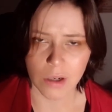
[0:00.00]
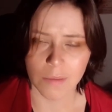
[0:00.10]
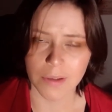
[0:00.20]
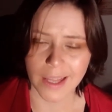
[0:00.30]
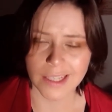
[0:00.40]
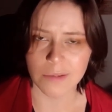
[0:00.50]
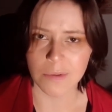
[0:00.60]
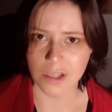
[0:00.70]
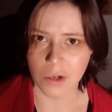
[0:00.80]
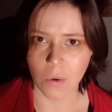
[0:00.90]
who are implied
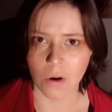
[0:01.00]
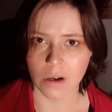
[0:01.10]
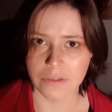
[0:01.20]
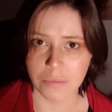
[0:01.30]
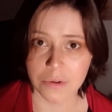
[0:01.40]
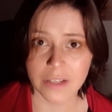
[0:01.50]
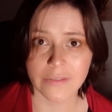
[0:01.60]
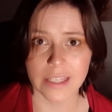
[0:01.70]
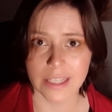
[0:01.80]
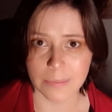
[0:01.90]
to be the core of the
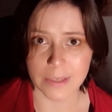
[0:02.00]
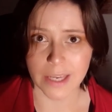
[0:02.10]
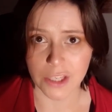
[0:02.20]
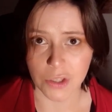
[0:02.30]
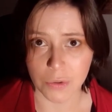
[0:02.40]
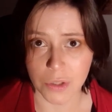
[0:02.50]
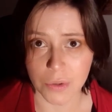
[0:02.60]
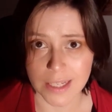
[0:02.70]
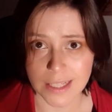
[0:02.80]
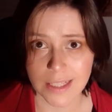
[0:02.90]
previous B A U
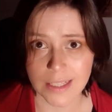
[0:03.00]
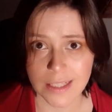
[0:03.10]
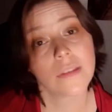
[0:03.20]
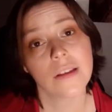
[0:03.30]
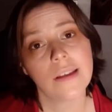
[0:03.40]
unit.